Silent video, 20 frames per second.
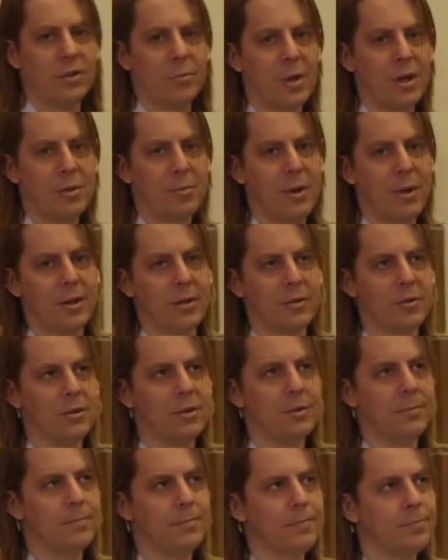it
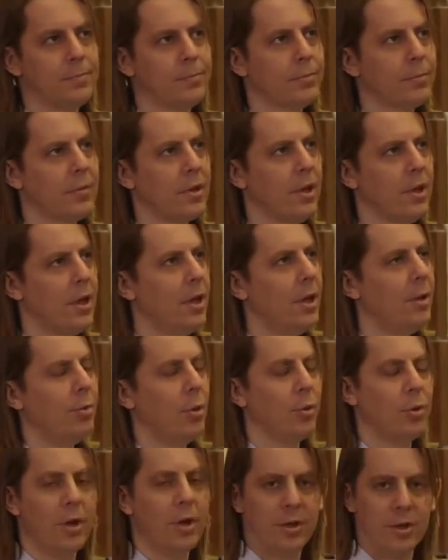mathematically. But
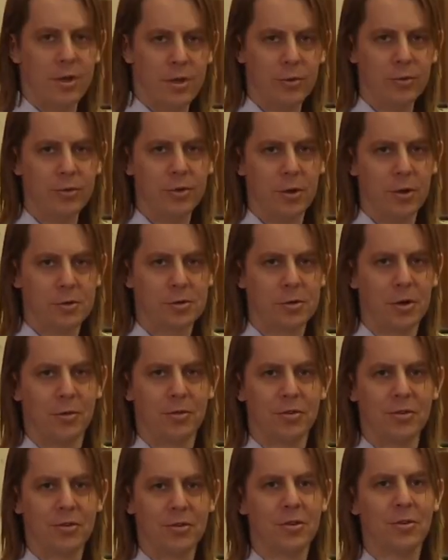we're not going to use
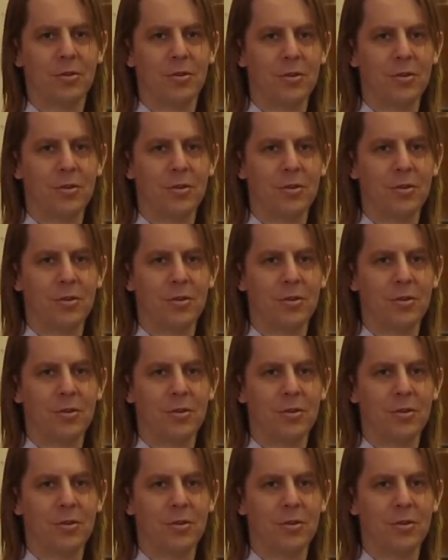Kirchhoff's